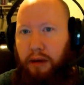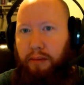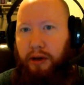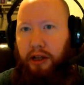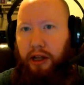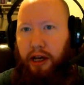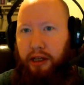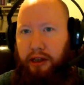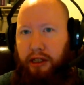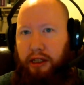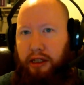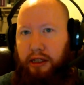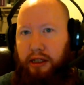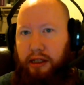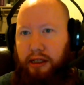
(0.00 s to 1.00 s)
but like
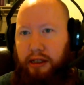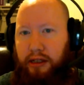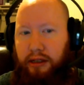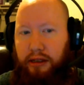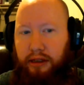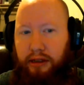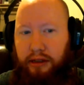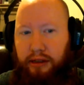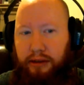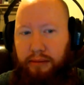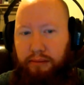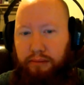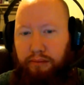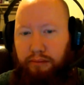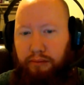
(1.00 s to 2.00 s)
the
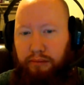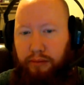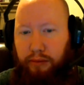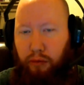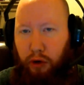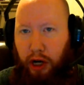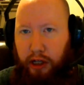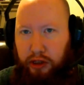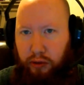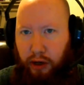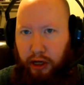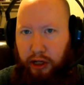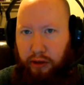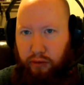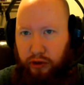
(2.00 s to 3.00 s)
rocks
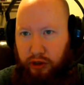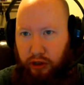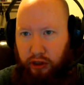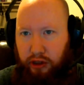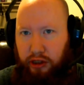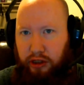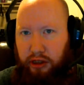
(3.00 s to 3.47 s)
around it, which are